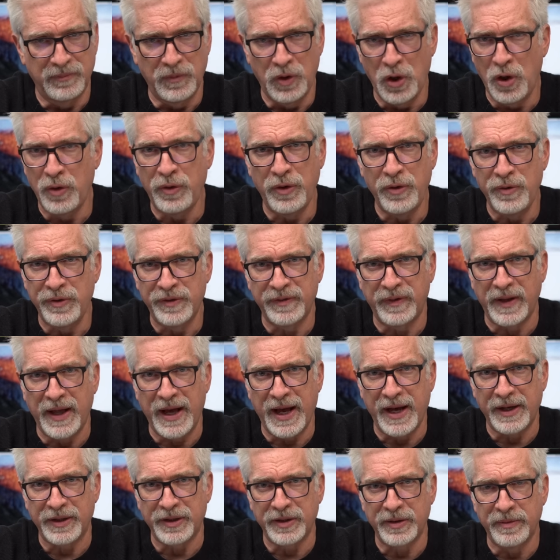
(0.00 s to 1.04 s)
no
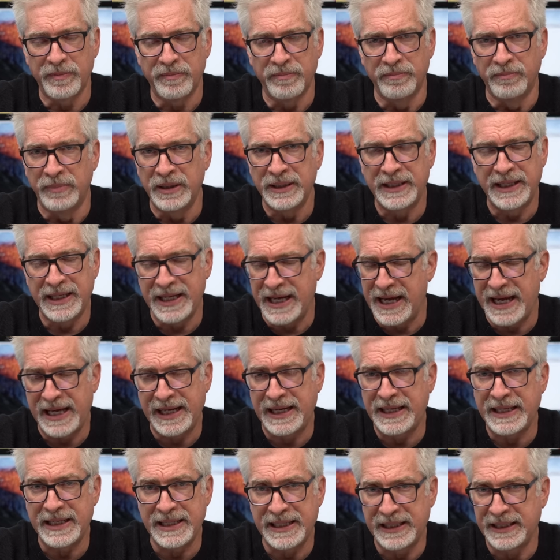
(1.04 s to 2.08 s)
newsflash, but
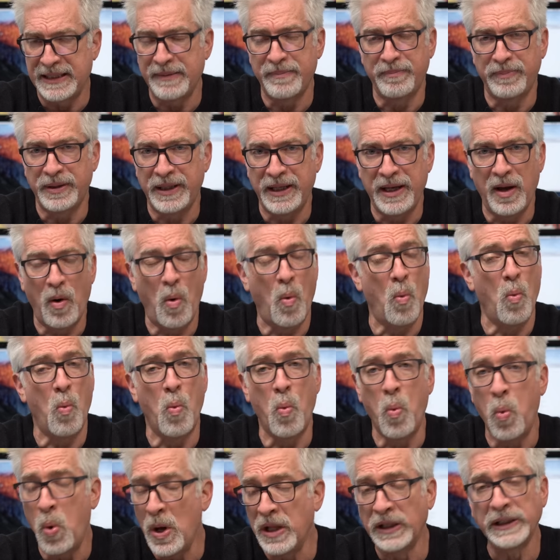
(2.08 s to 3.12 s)
Canon simply
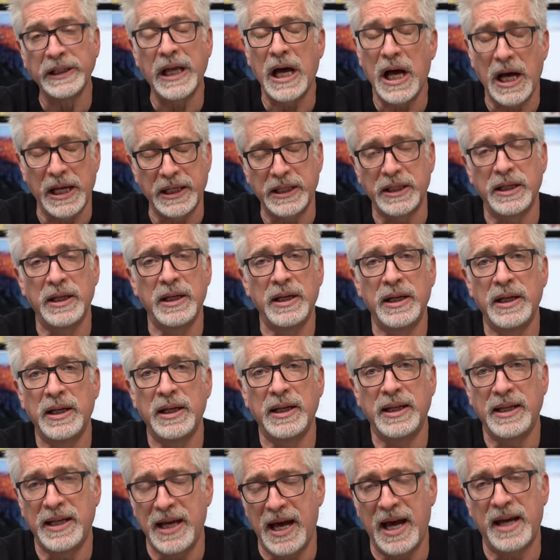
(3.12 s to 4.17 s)
will not
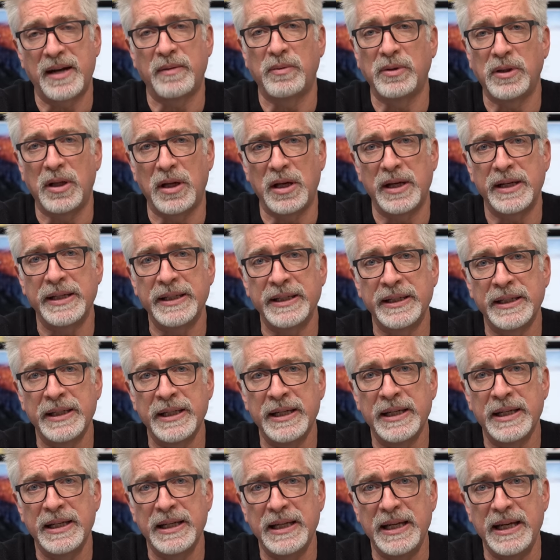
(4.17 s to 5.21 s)
cannibalize
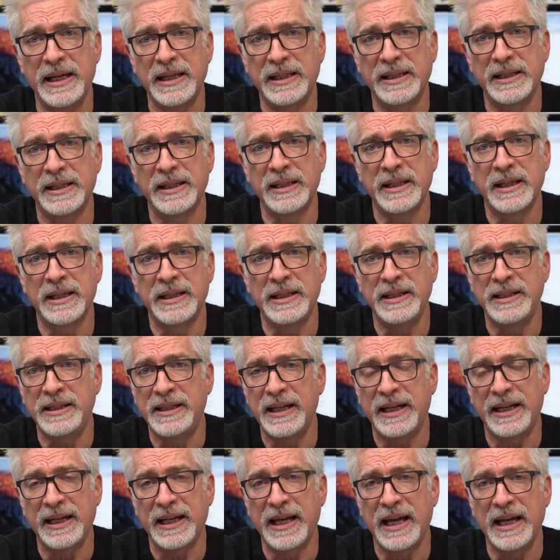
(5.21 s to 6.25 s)
its
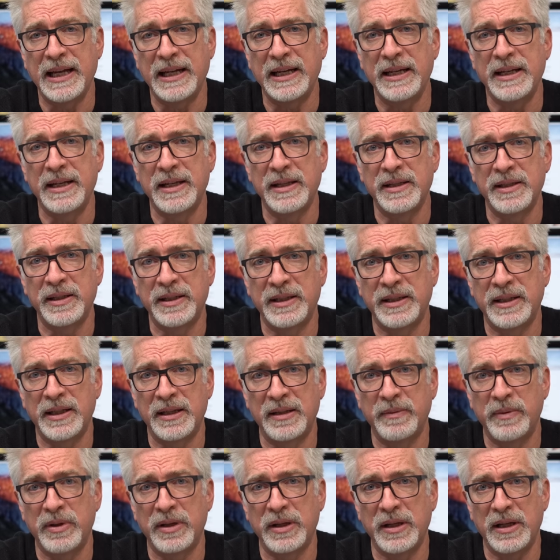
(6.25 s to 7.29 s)
dedicated
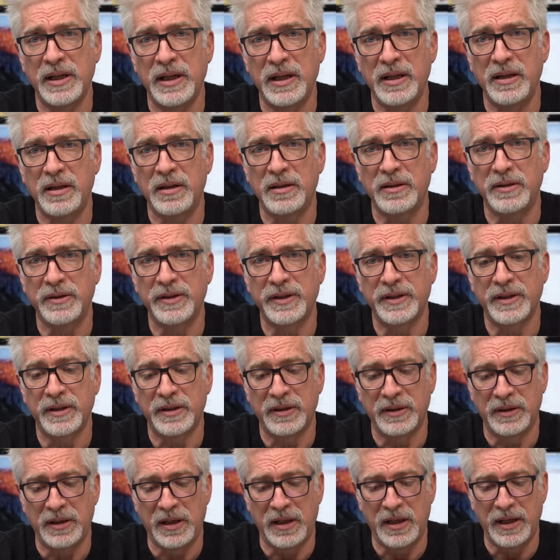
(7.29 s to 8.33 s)
cinema EOS
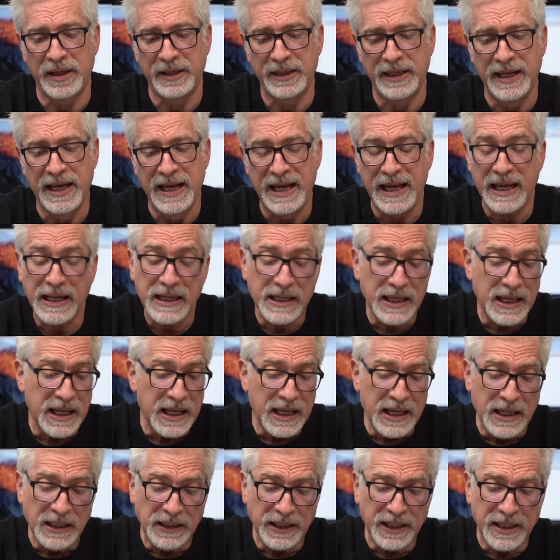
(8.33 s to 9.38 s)
line. And
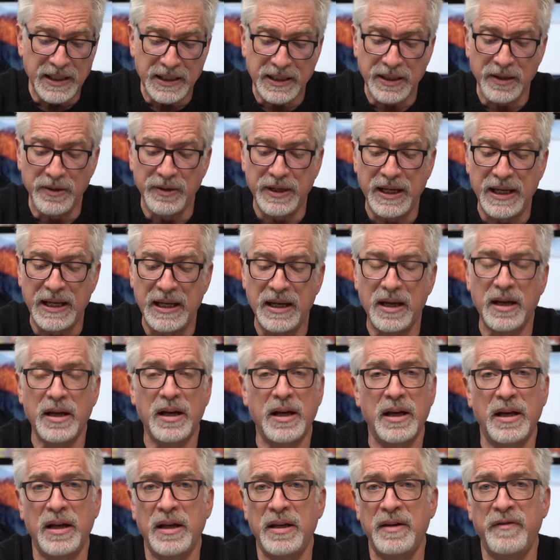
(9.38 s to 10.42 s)
like Sony,
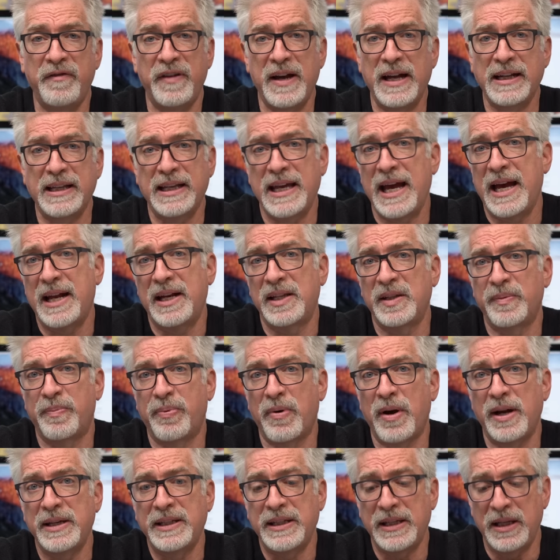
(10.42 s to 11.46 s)
in fact, Canon's
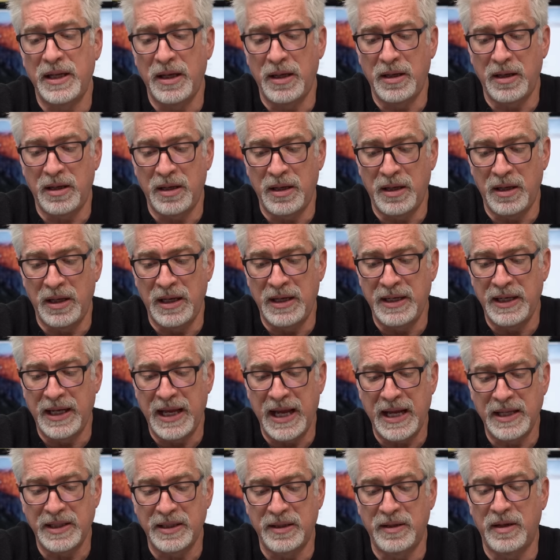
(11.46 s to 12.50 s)
pricing
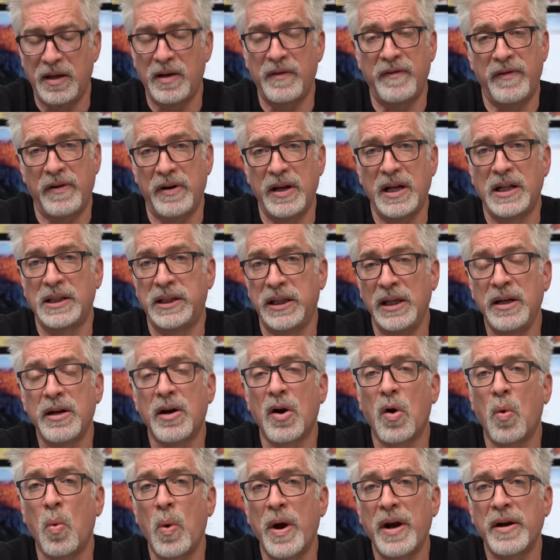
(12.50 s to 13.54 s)
indicates a very
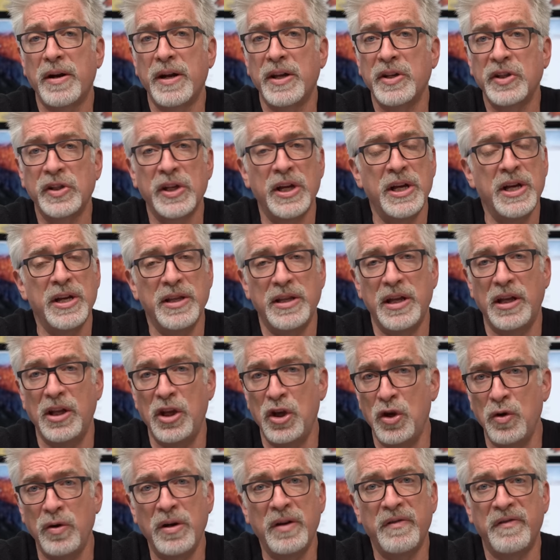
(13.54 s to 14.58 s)
clear awareness that
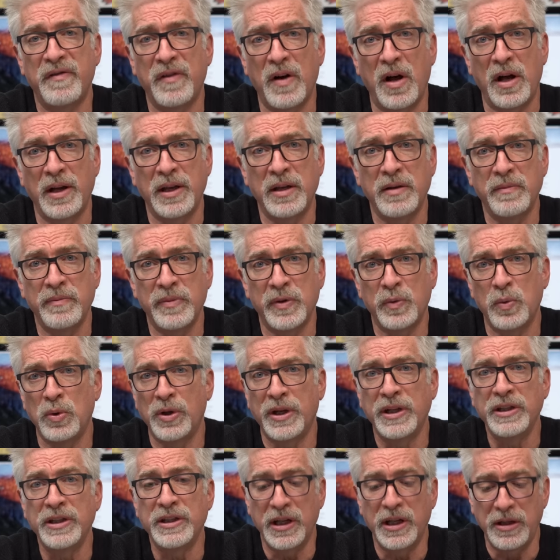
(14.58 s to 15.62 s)
unit volumes will
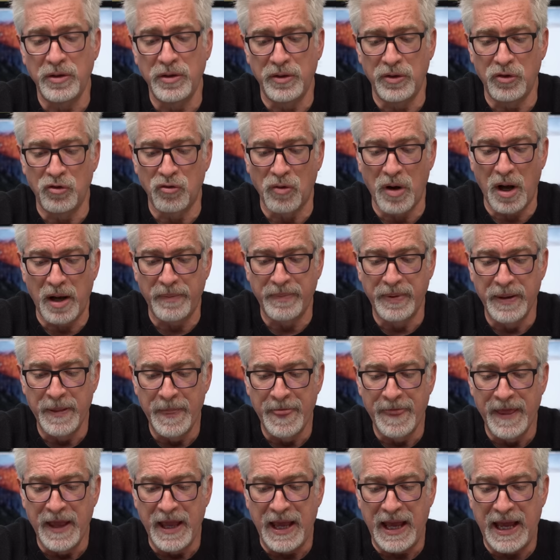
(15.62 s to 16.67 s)
continue to drop.
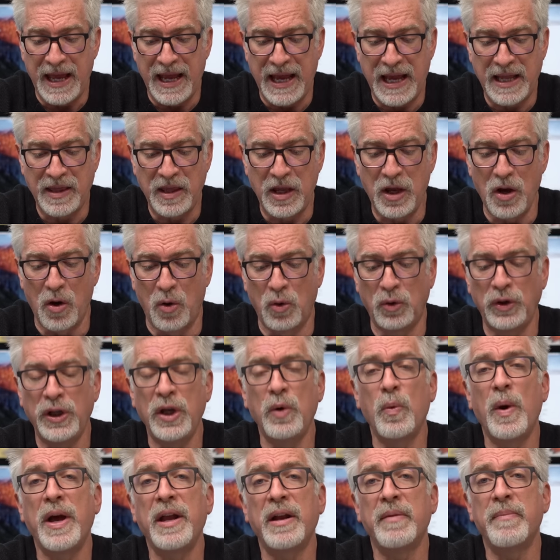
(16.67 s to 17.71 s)
And the only
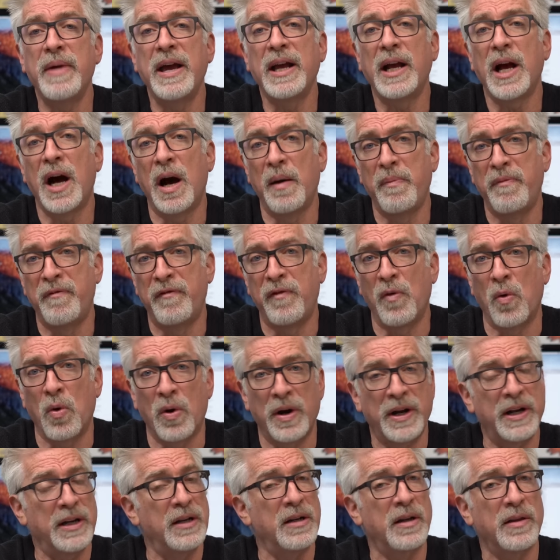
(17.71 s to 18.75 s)
way to make up
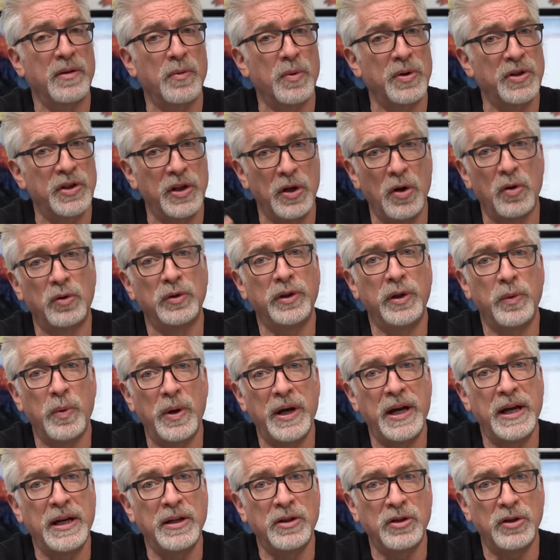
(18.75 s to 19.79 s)
for it, in other words, the only
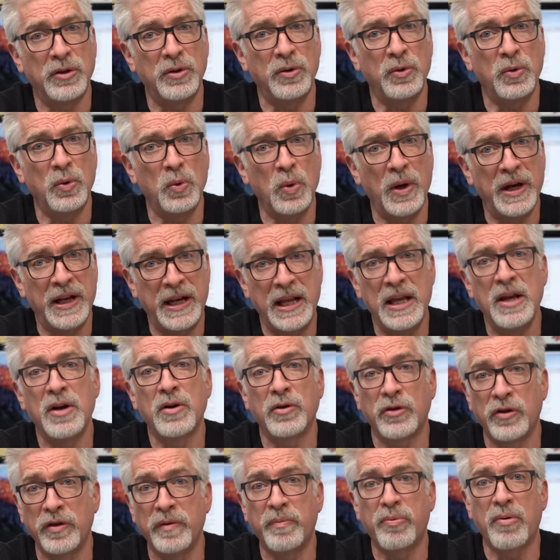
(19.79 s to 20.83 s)
way to
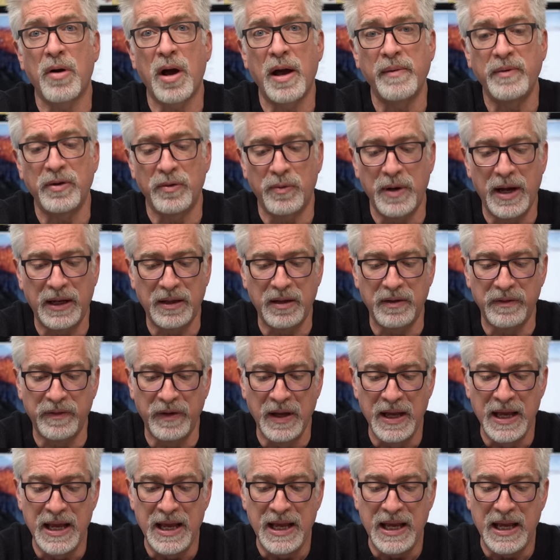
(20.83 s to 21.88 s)
adhere to the prime directive,
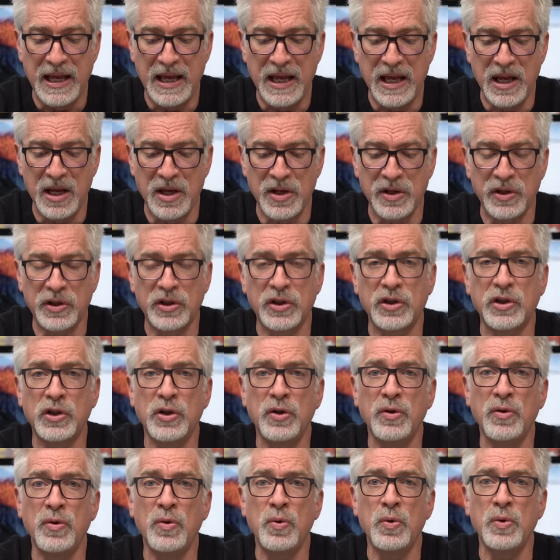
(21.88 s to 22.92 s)
is
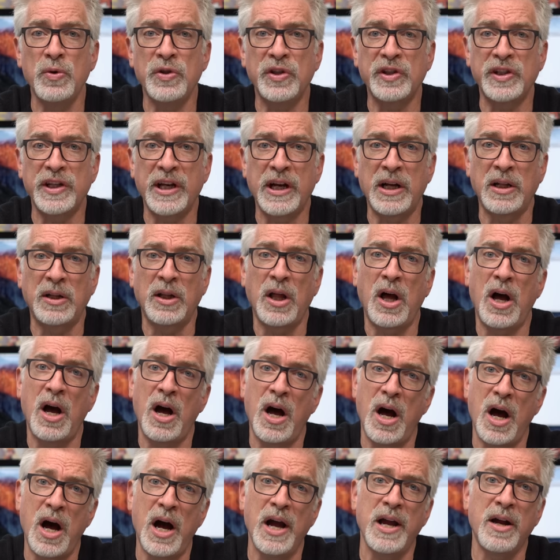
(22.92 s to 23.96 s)
to sell
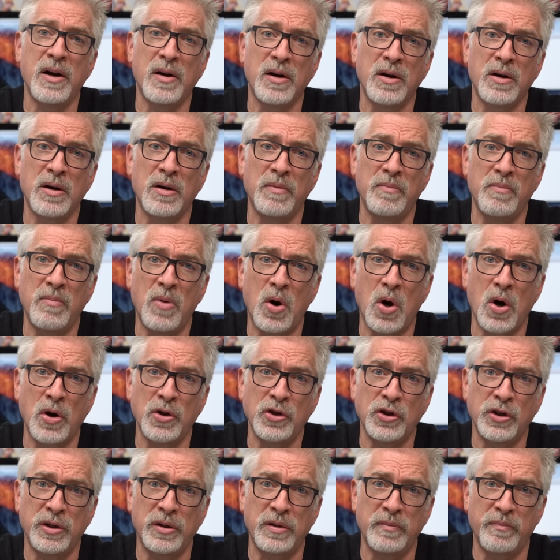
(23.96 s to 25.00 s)
higher
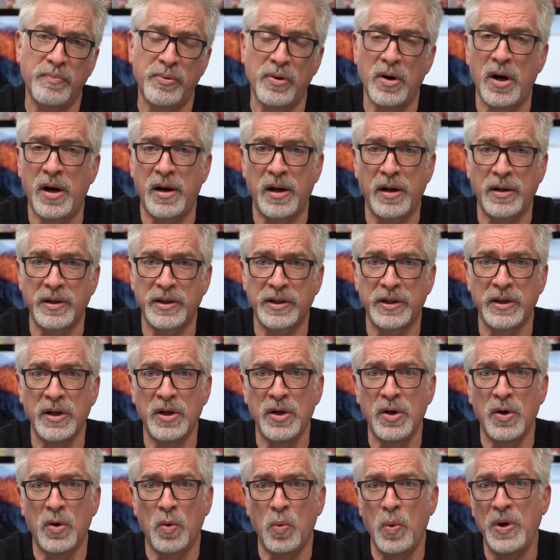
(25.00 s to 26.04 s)
margin products
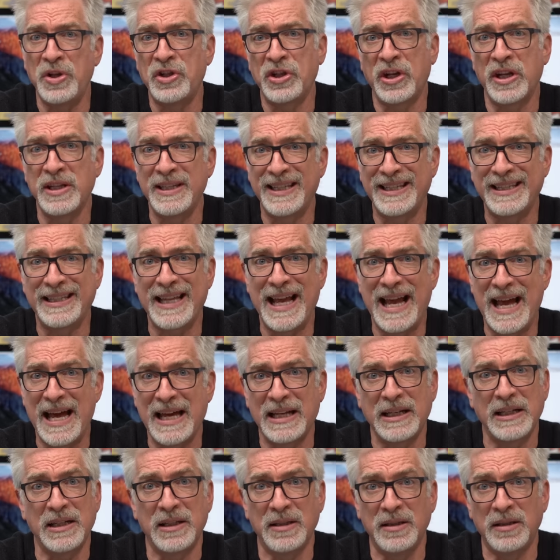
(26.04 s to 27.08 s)
which can
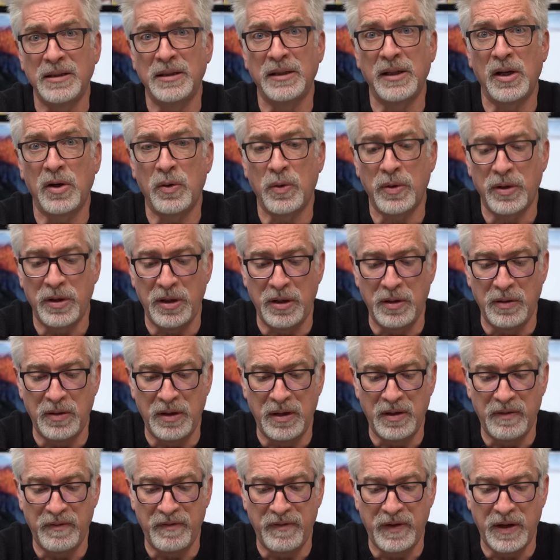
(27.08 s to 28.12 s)
stand the lower
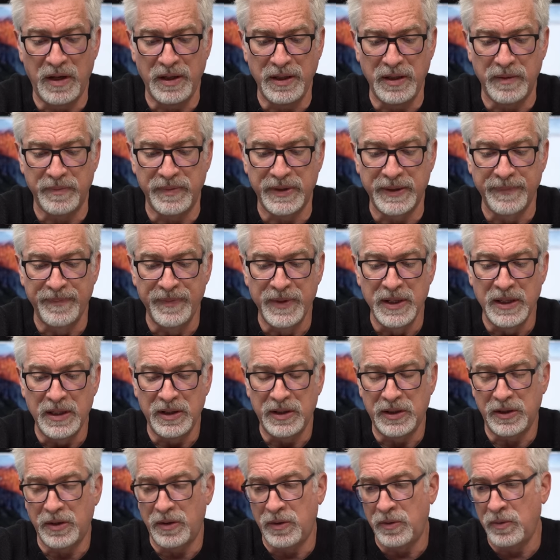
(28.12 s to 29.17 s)
unit volumes.
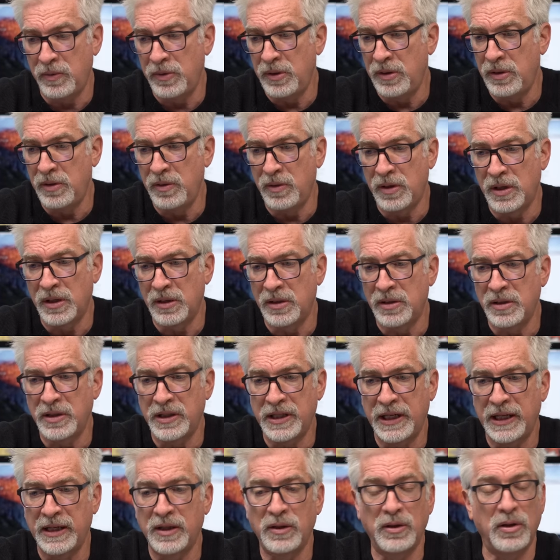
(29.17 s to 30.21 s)
So you can
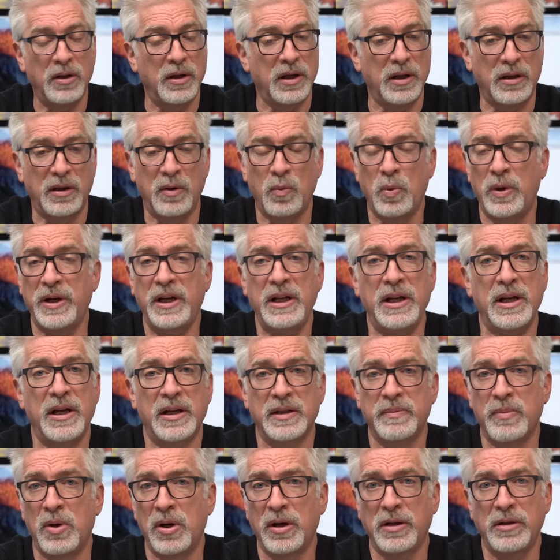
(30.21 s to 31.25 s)
take a look at the
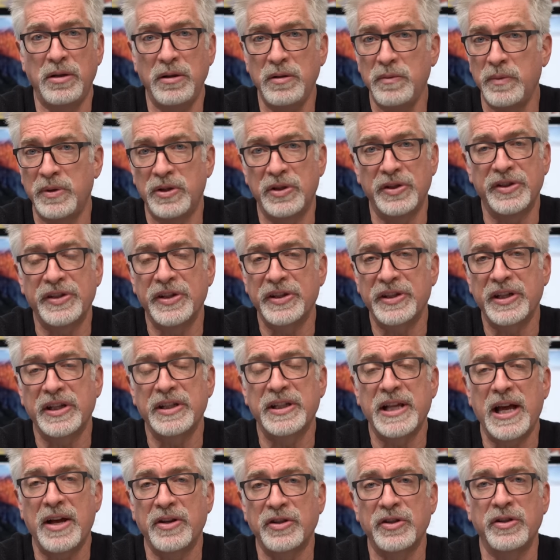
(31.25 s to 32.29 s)
1DX Mark II, which is a
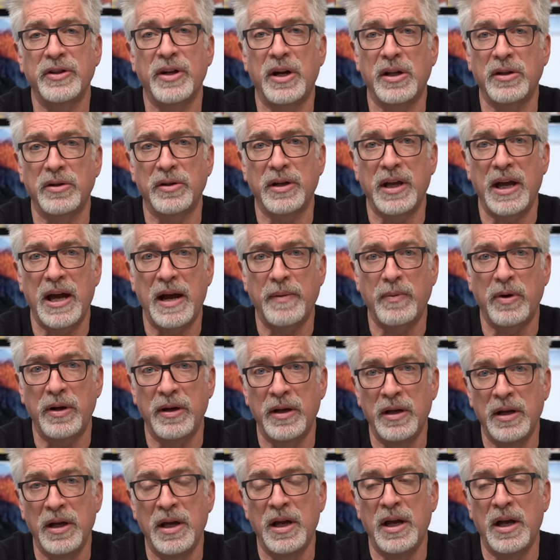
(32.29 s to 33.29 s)
$6,000 camera,